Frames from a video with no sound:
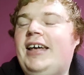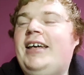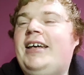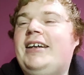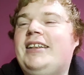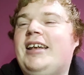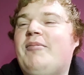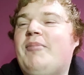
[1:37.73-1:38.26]

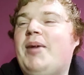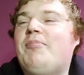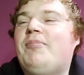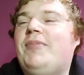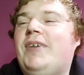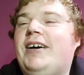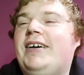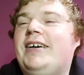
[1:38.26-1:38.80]
and I
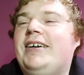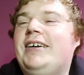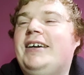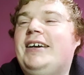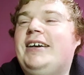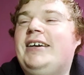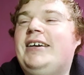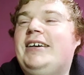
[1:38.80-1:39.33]
remember
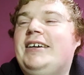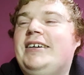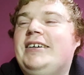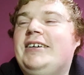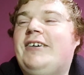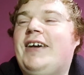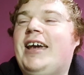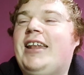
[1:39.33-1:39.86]

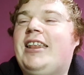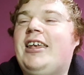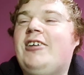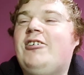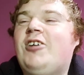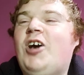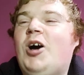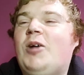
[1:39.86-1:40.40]
going into the
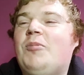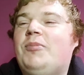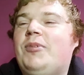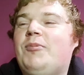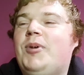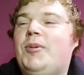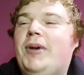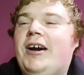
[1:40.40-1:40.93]
shop,
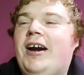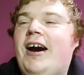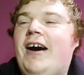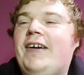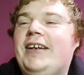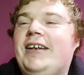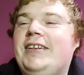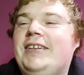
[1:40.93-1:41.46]
put my
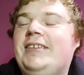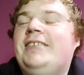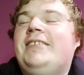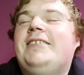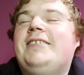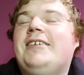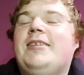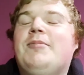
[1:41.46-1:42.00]
card in
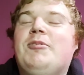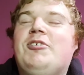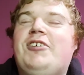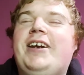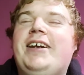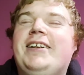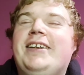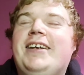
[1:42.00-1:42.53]
to the
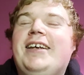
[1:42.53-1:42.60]
machine,